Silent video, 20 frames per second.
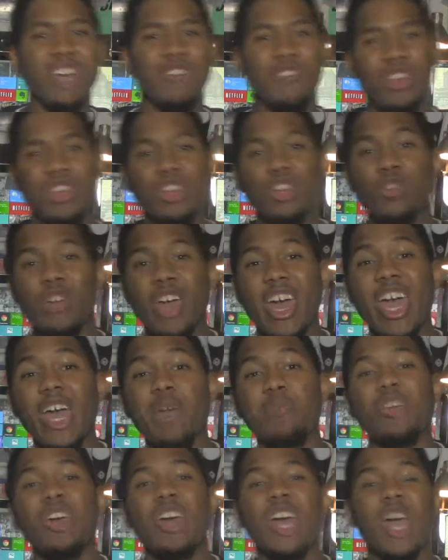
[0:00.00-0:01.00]
video
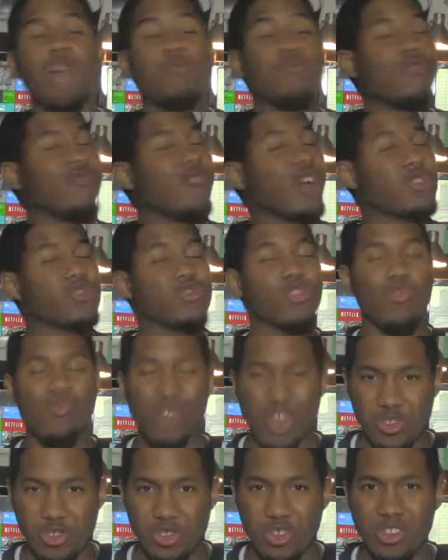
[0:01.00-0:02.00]
games, and professional
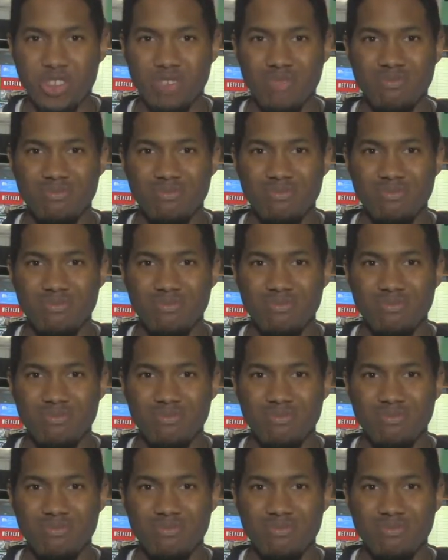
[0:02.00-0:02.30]
wrestling.